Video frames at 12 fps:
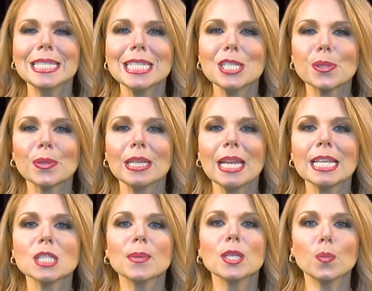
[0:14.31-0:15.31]
citrine
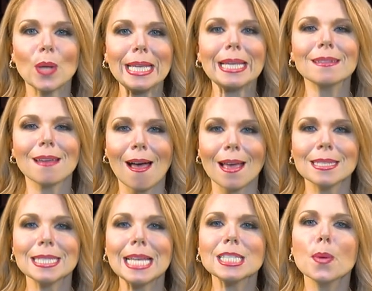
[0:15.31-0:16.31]
has been
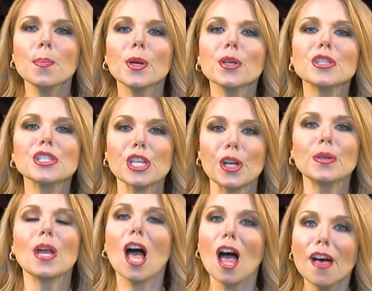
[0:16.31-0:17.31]
recognized as the
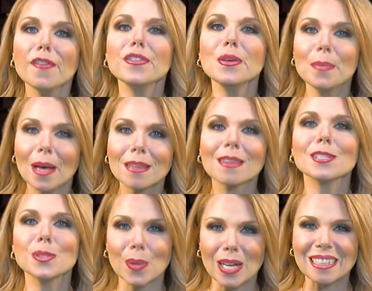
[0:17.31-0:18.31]
birthstone of the month
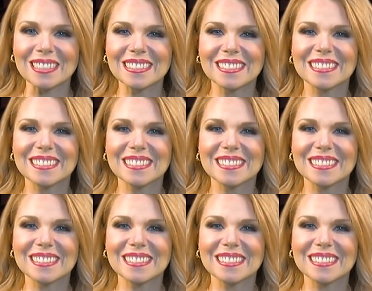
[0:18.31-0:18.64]
as well.